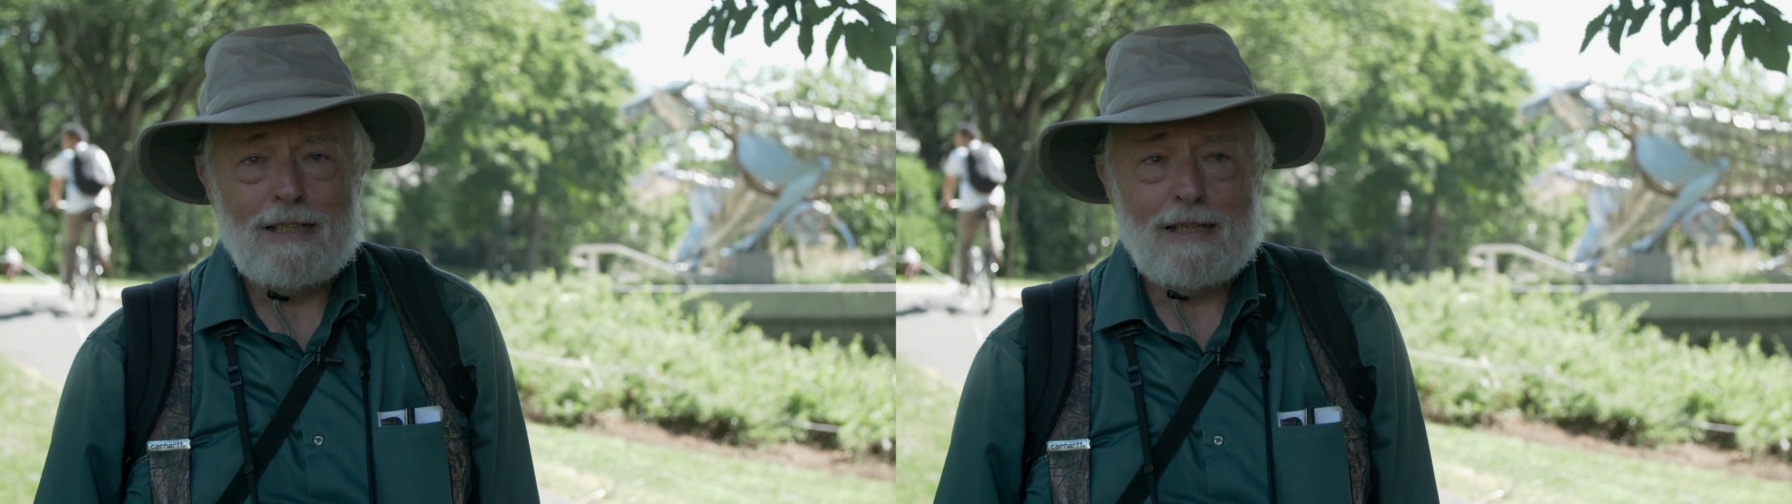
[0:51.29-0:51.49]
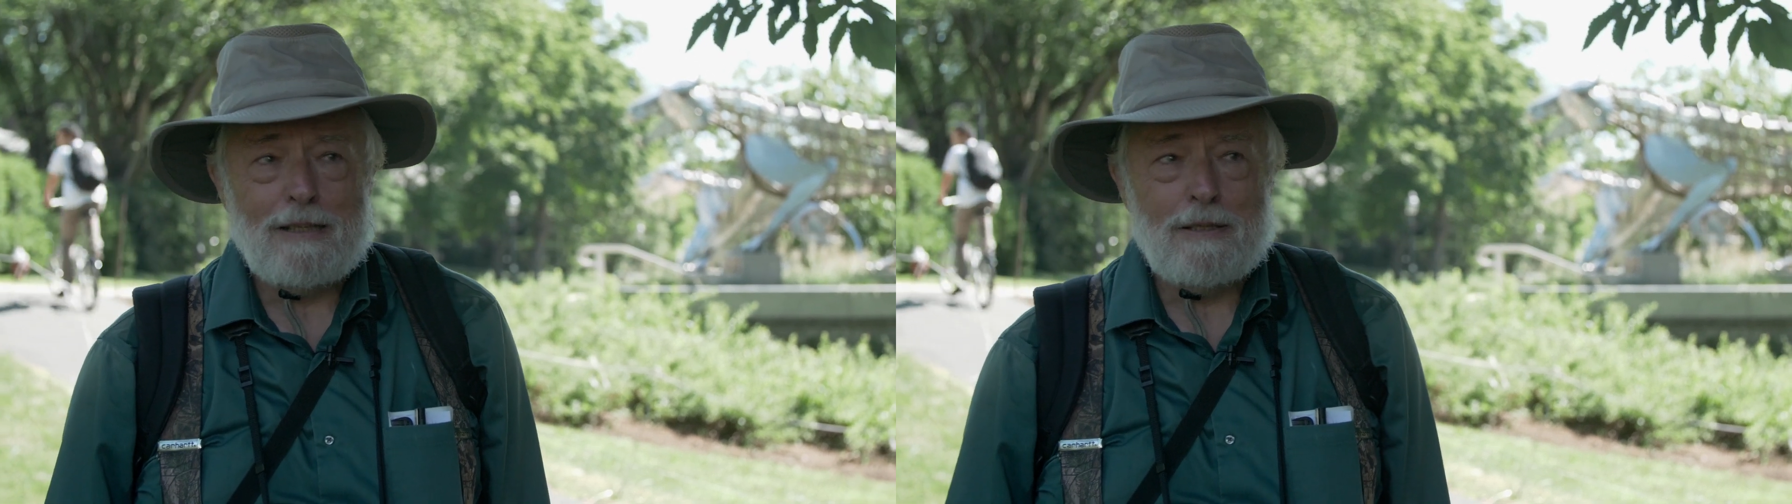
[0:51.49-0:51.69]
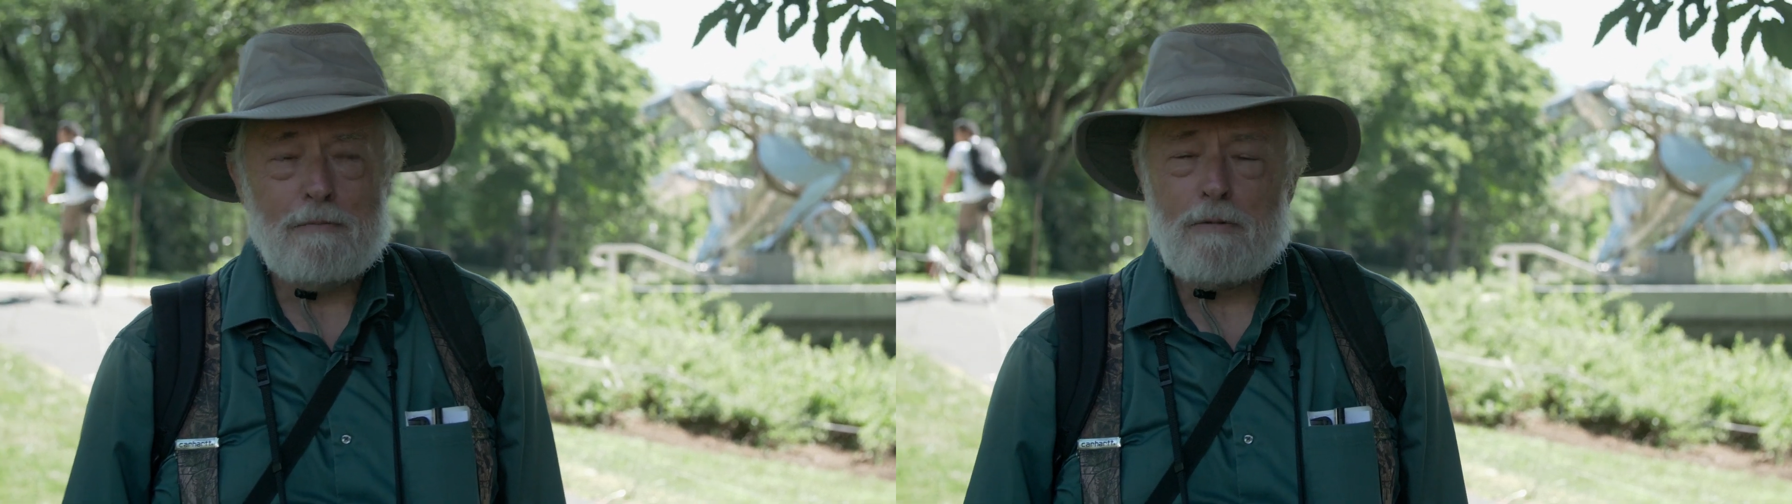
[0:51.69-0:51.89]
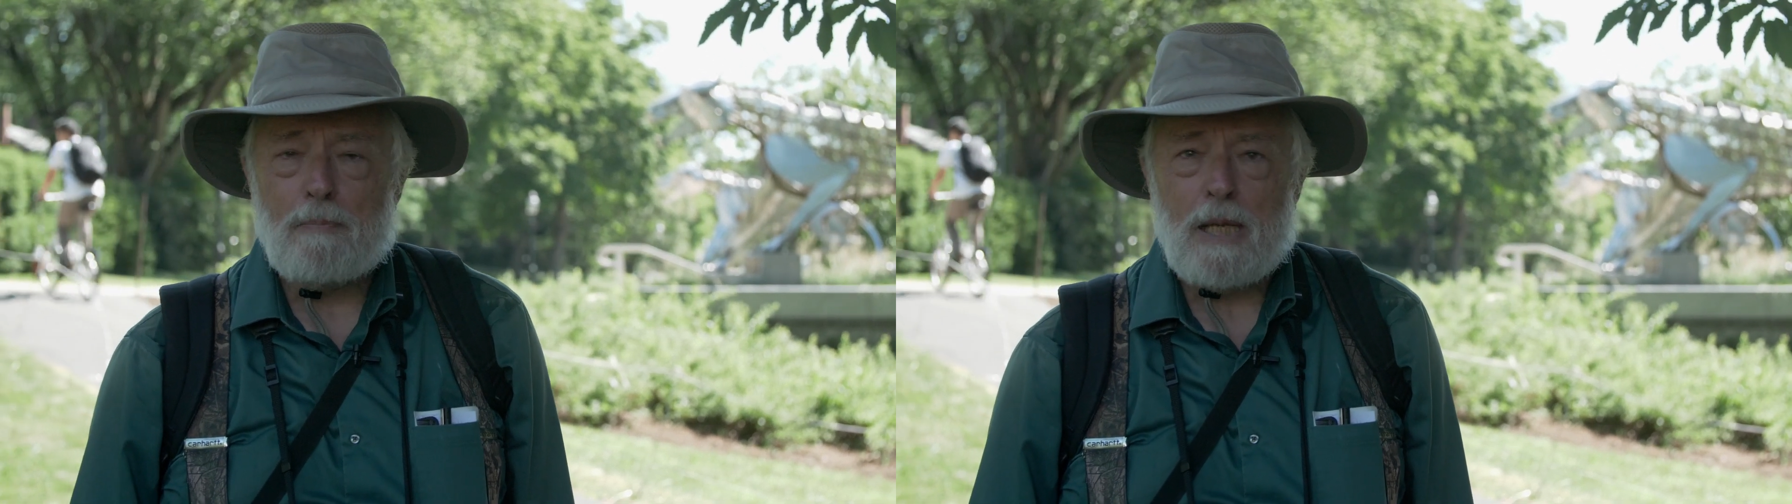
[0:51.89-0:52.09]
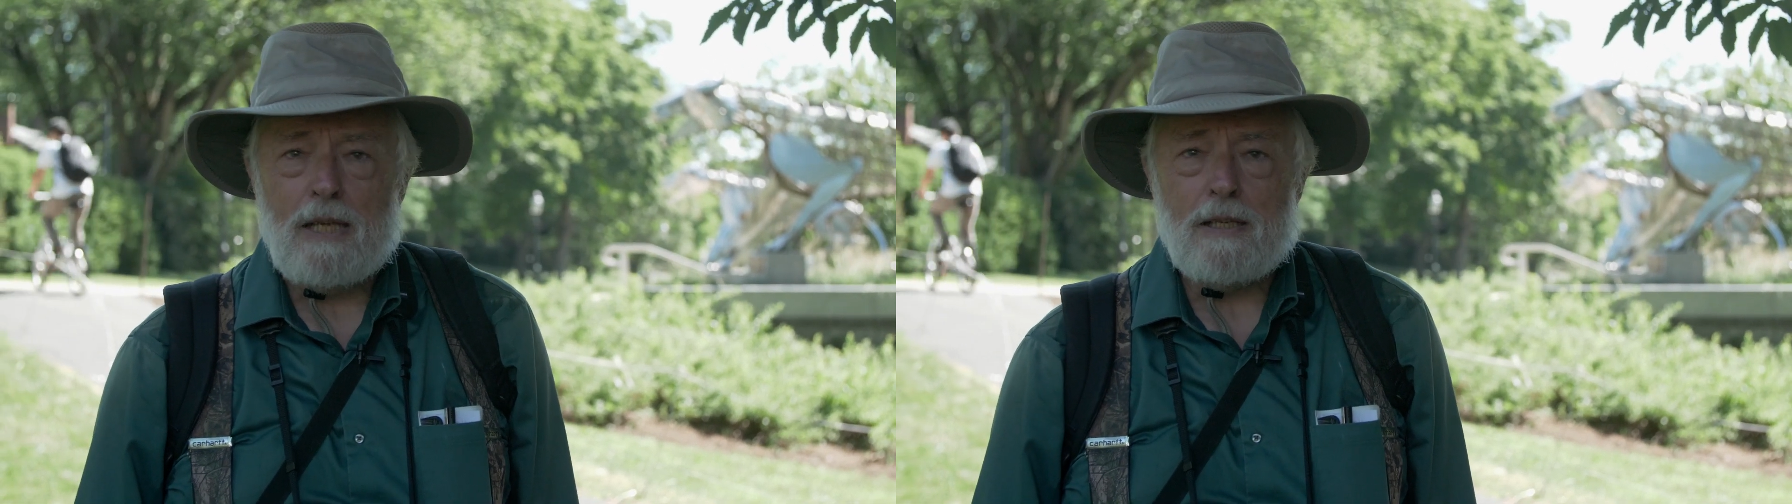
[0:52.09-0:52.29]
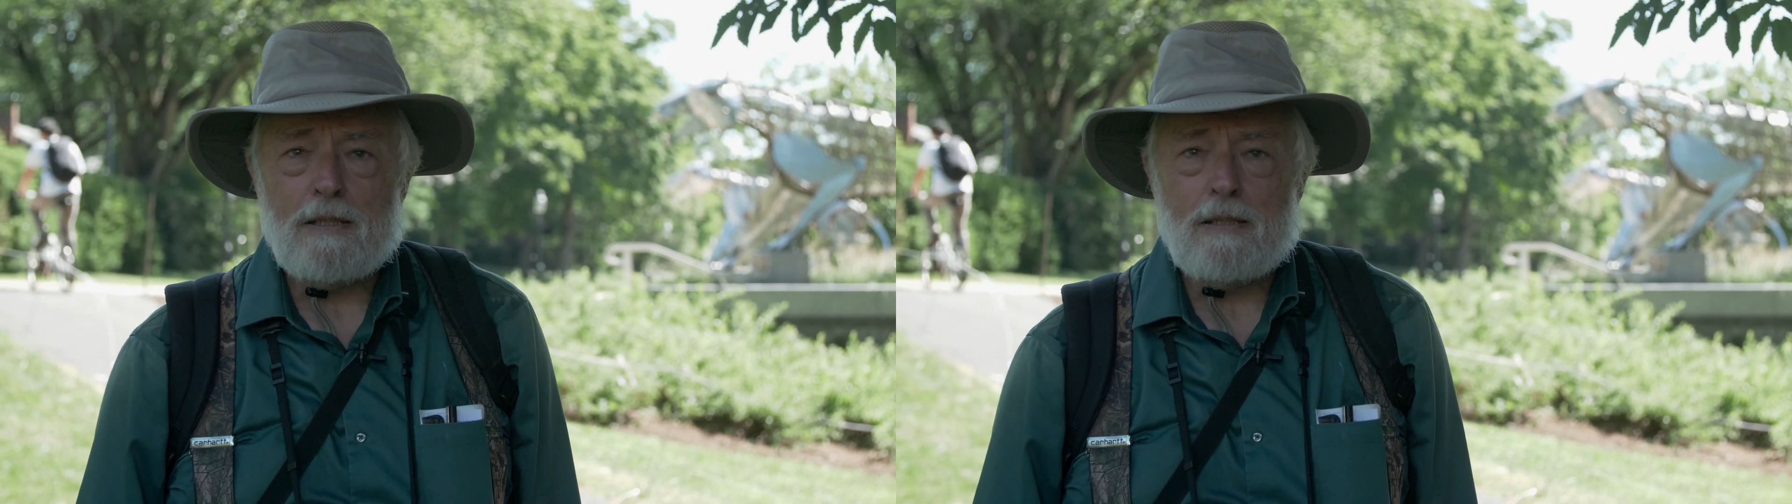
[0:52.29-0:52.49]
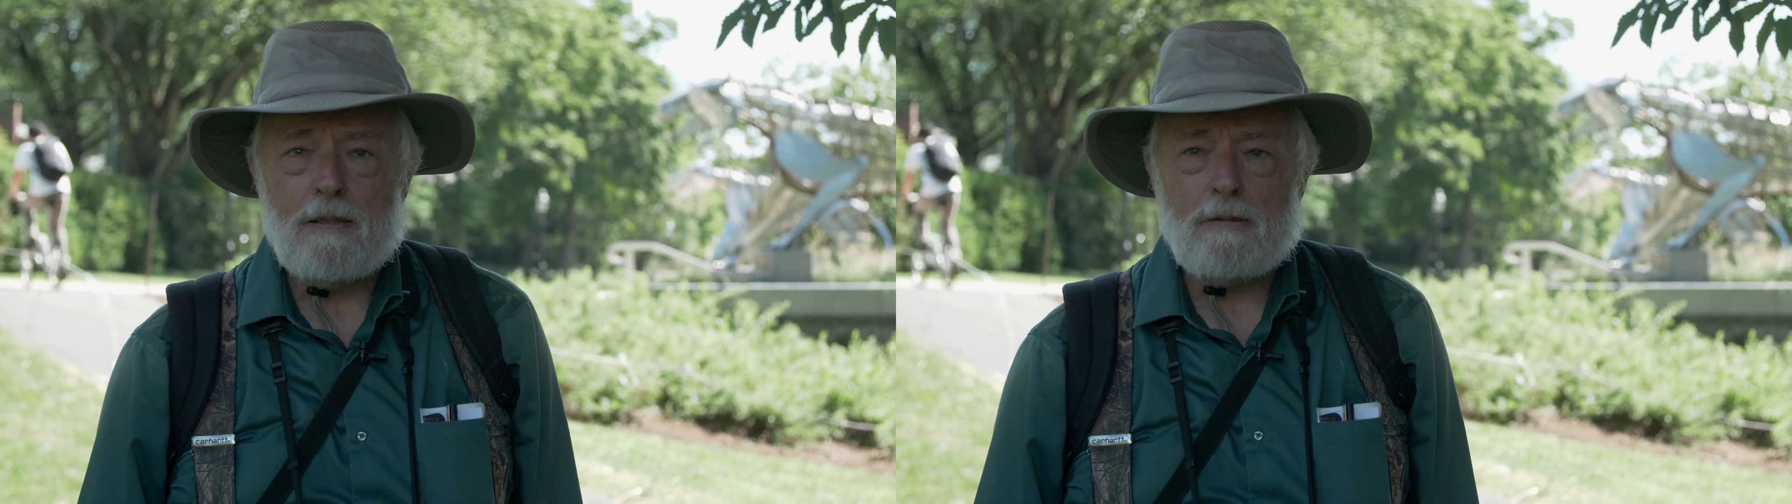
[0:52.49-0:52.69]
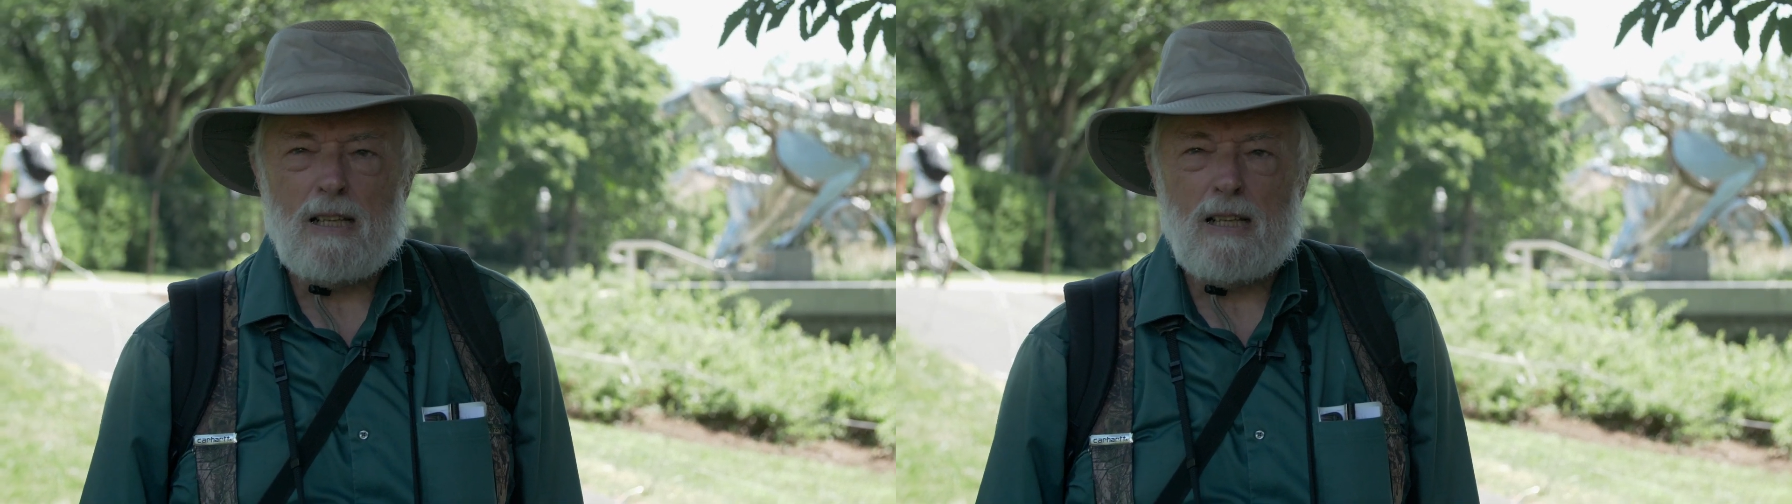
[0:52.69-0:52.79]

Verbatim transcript: uh, repeated,